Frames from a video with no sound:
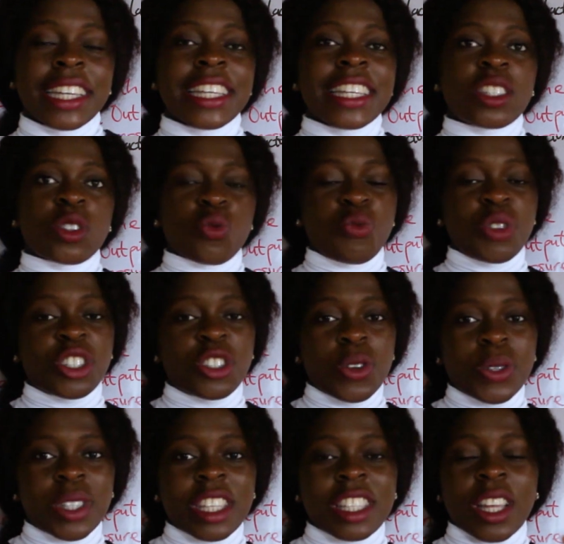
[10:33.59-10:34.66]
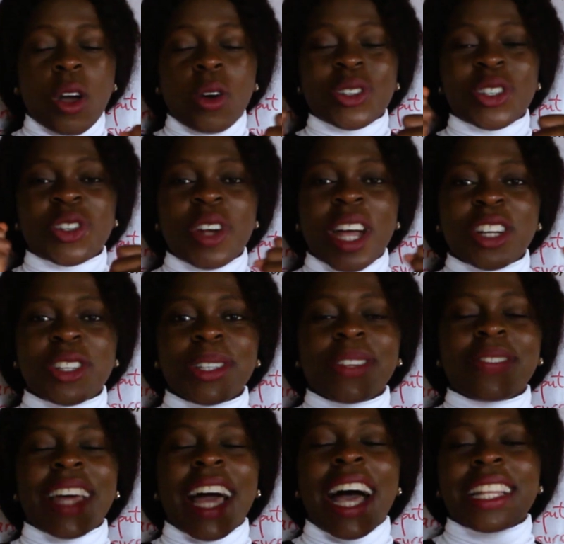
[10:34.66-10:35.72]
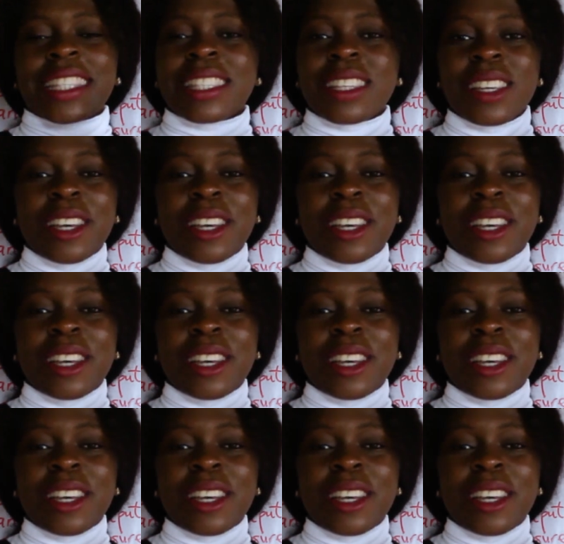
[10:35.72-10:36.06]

it reduces the contraction of the heart